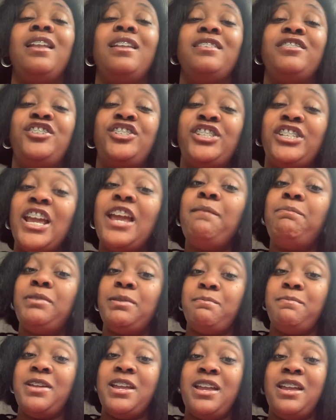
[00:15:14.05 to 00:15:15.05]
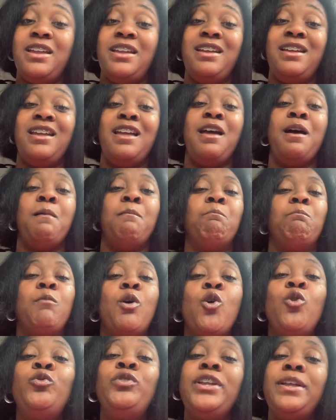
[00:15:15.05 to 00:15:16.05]
shaped me,
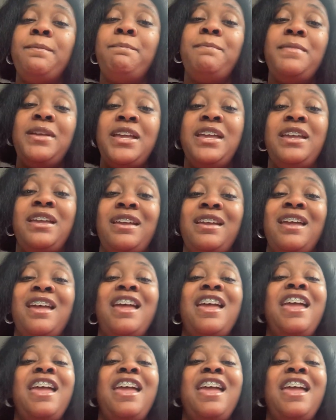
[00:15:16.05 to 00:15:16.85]
molded me,